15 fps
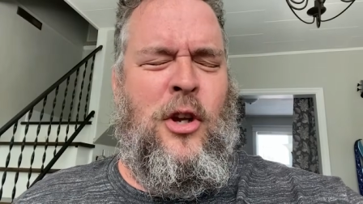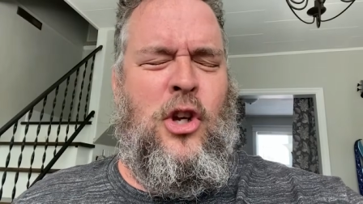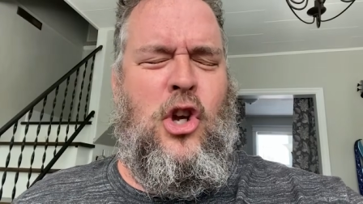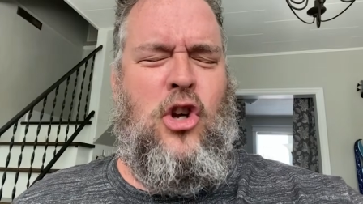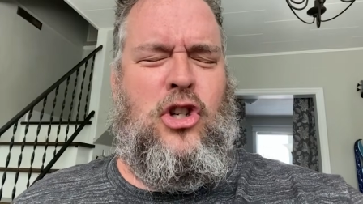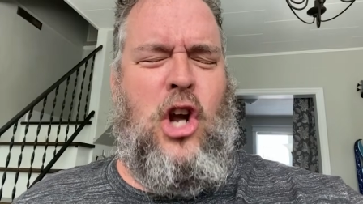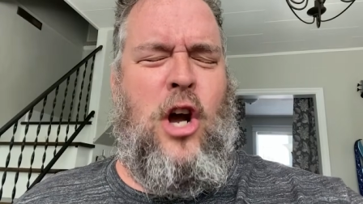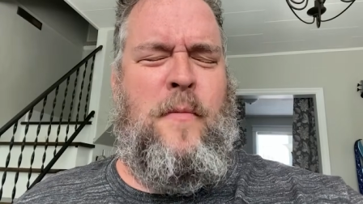
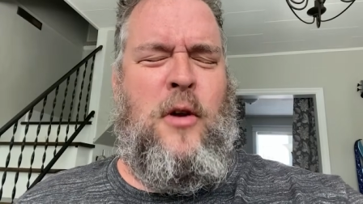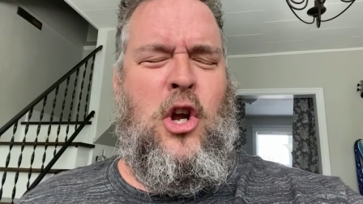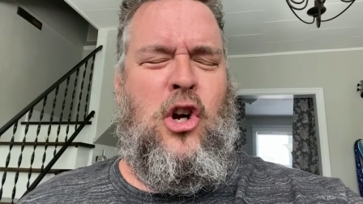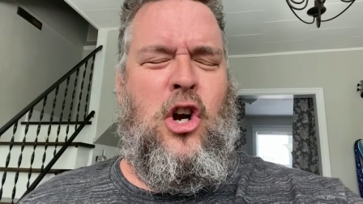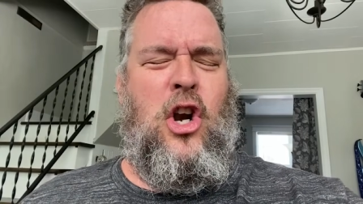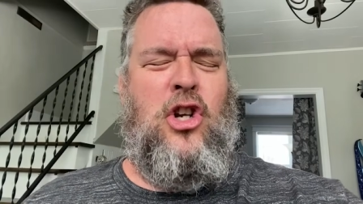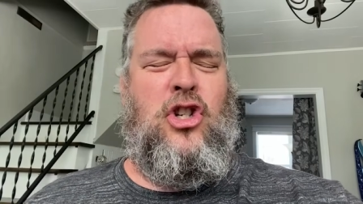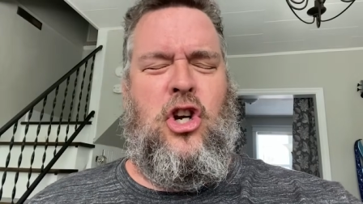You tell me you're
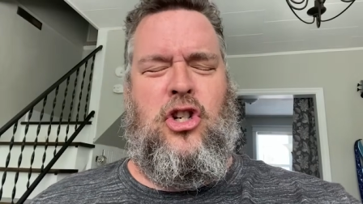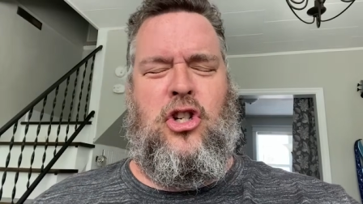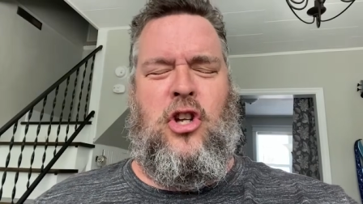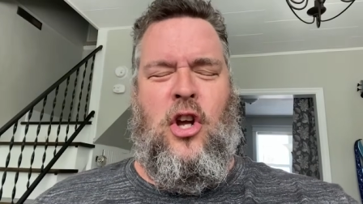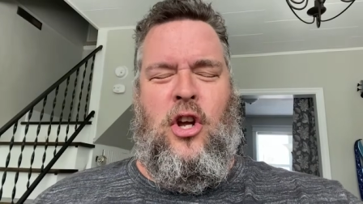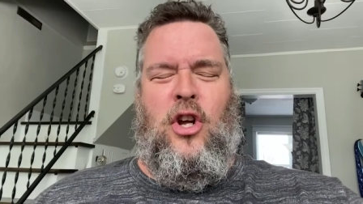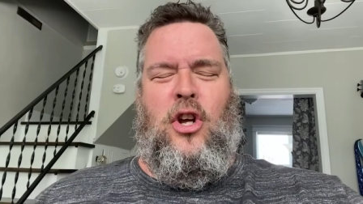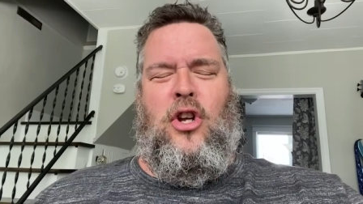going to just
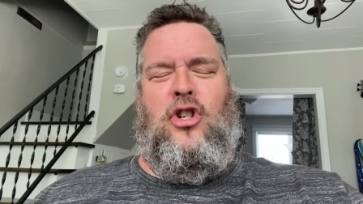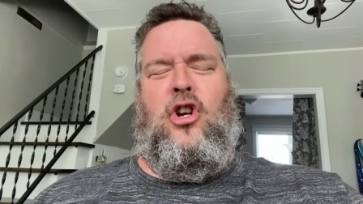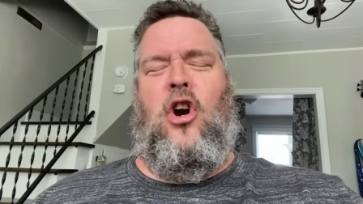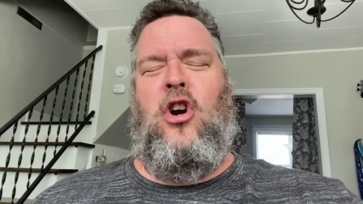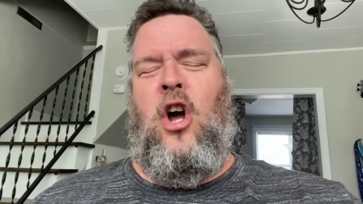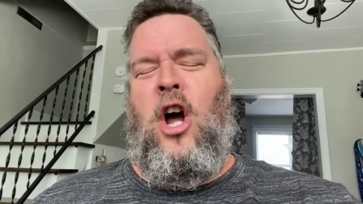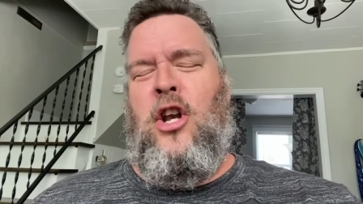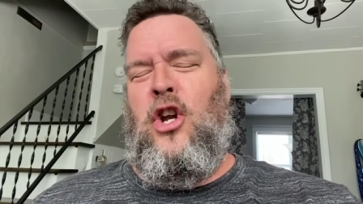
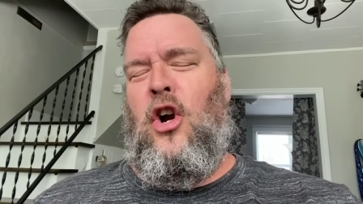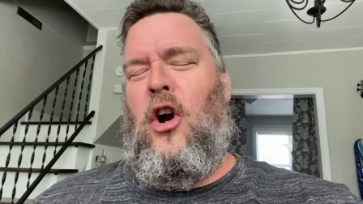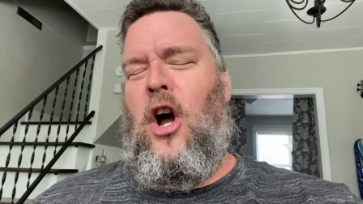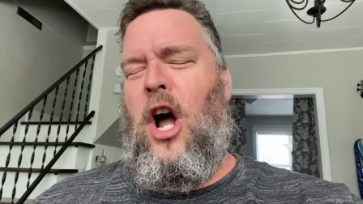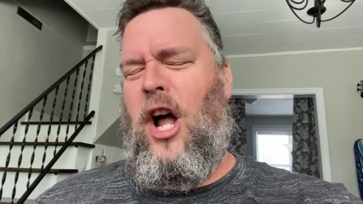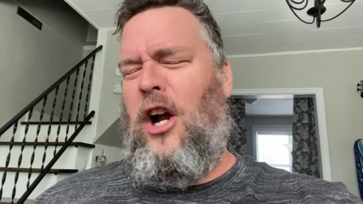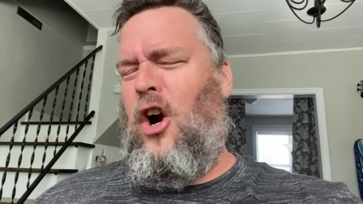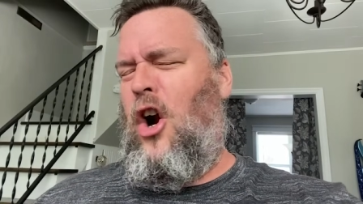turn on your
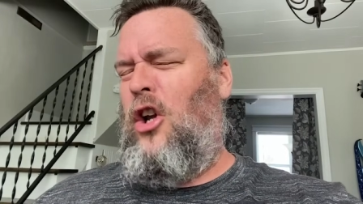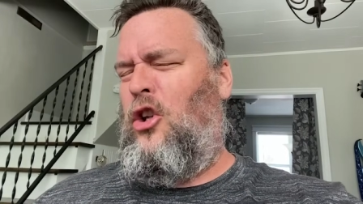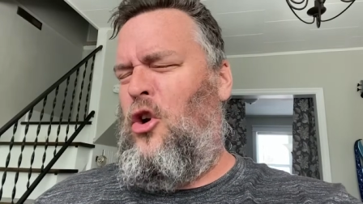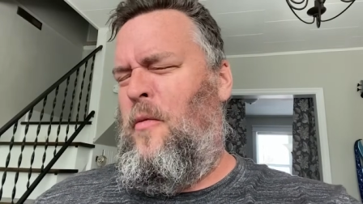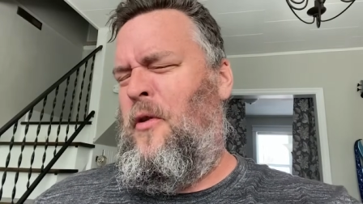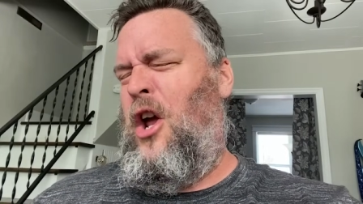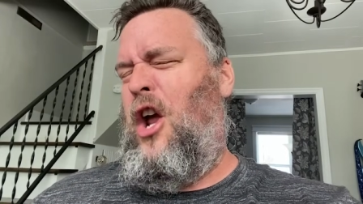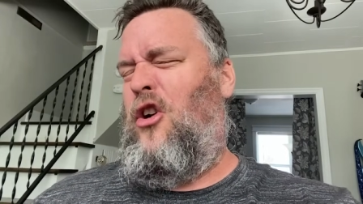IR
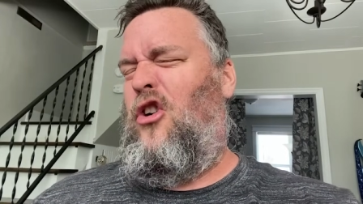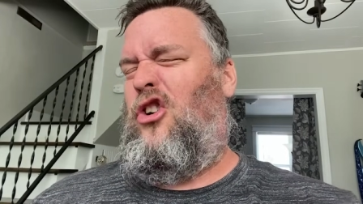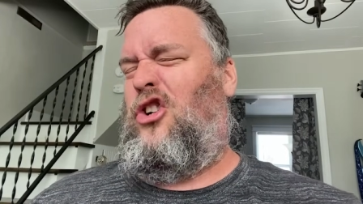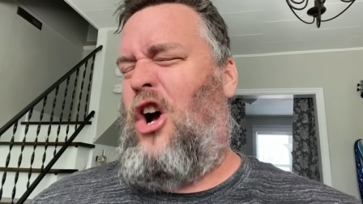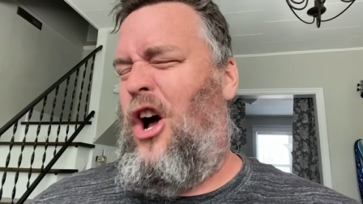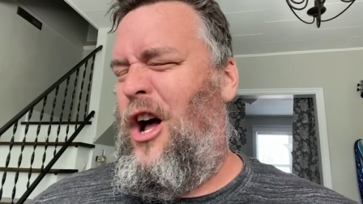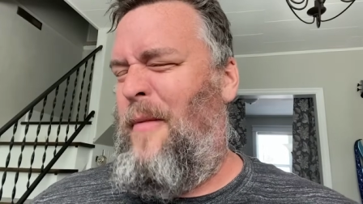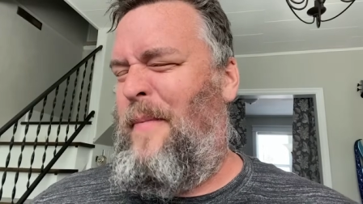illuminator in
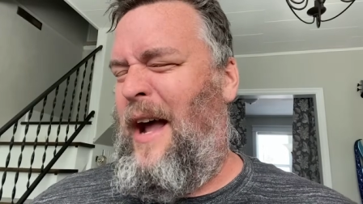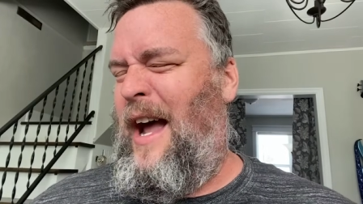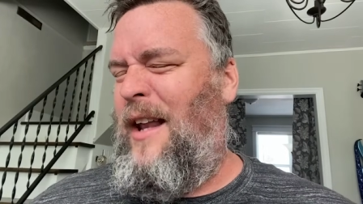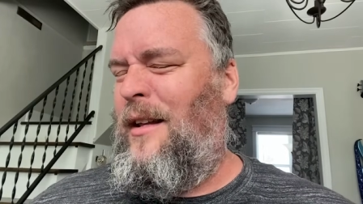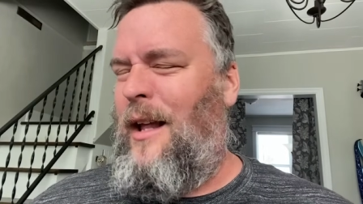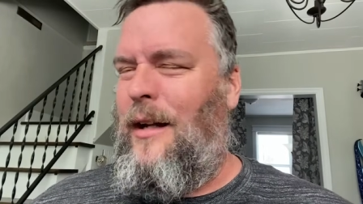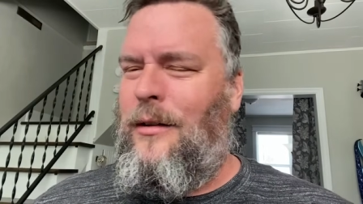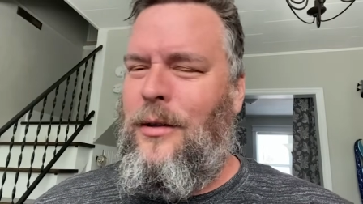
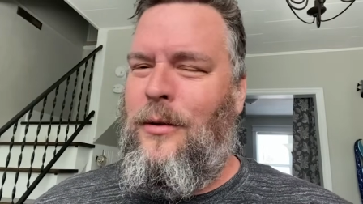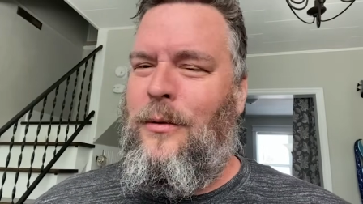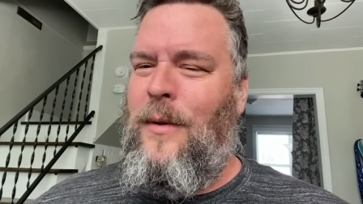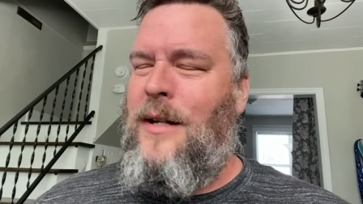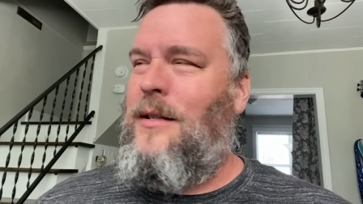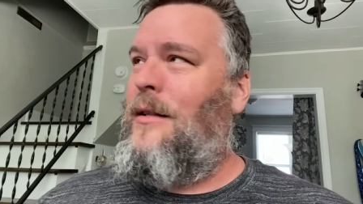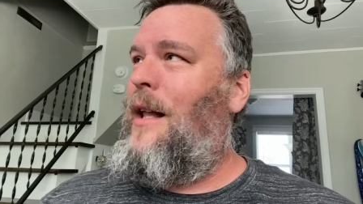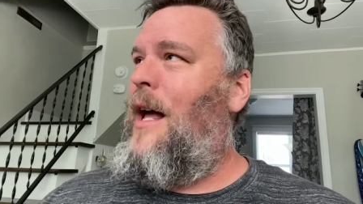combat. Like, dude,
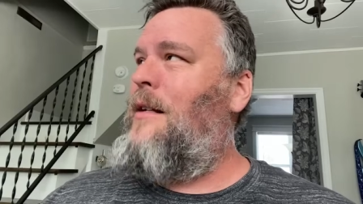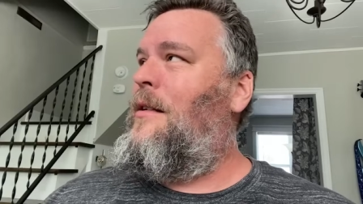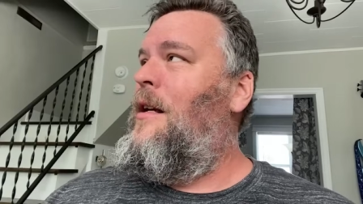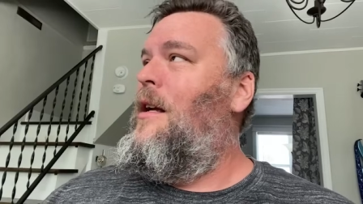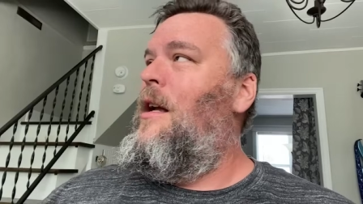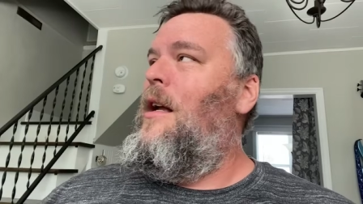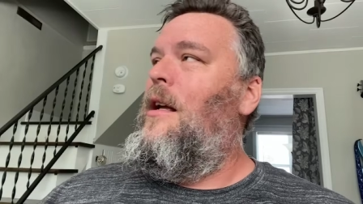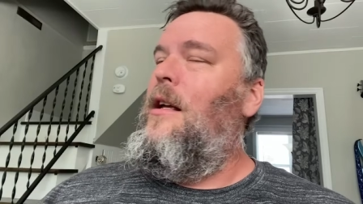when's the last,
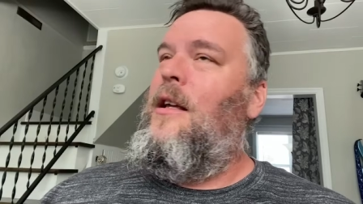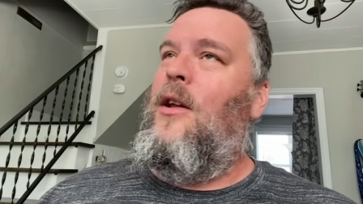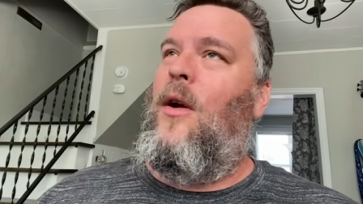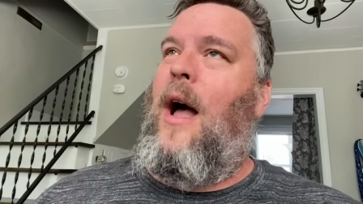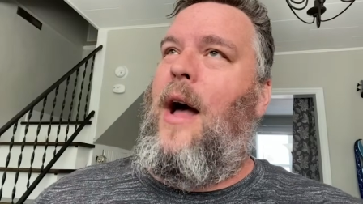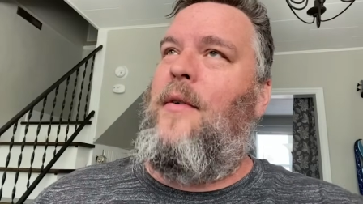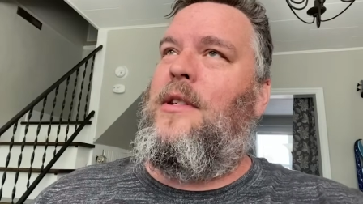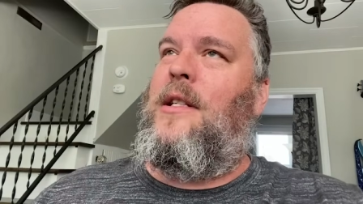you know,
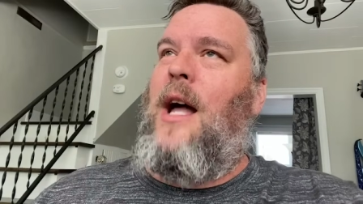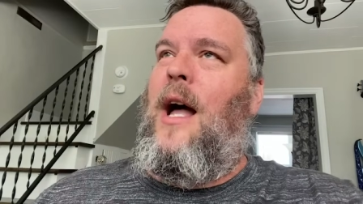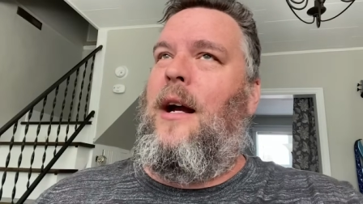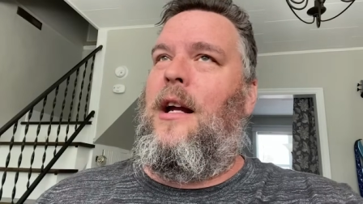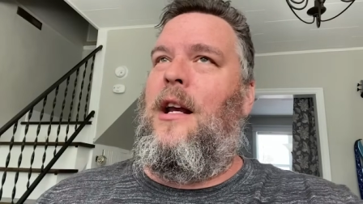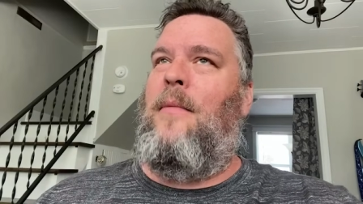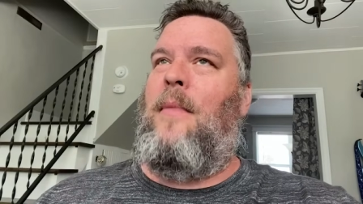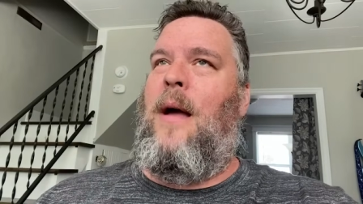I was
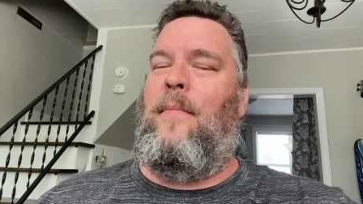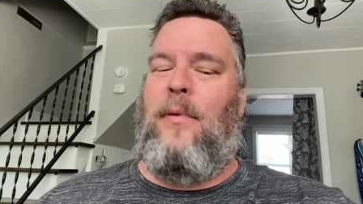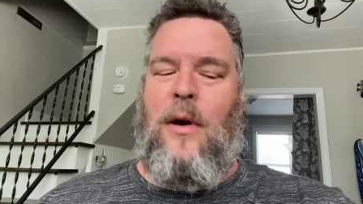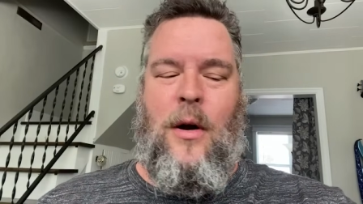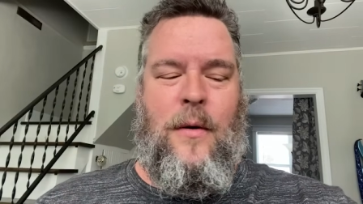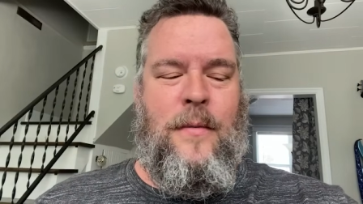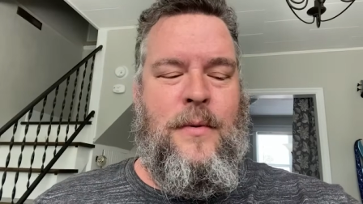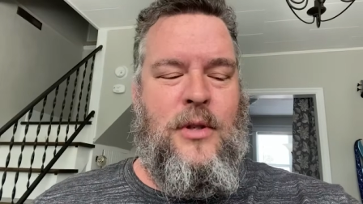talking to my
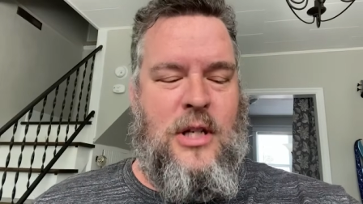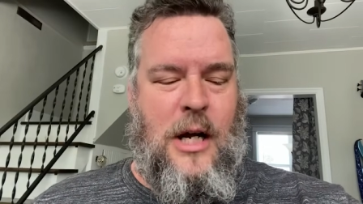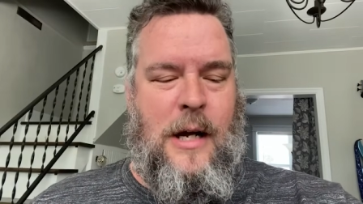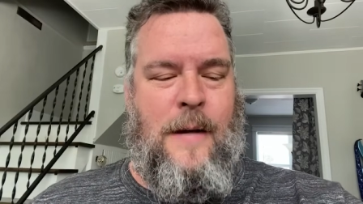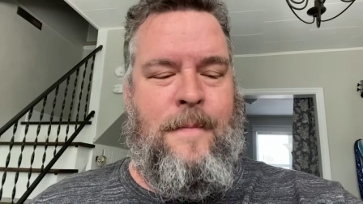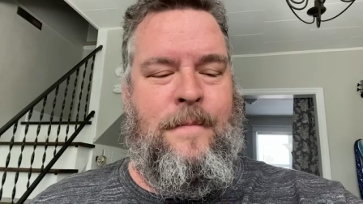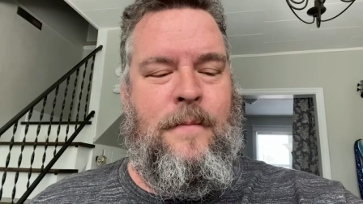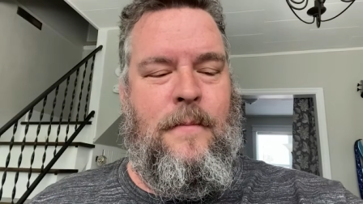bro,
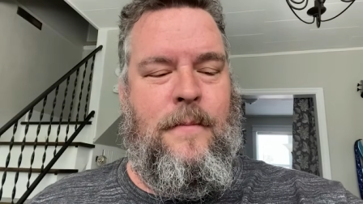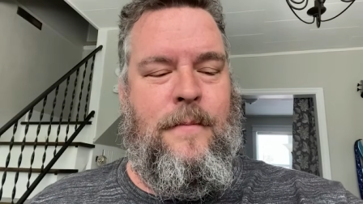Sam.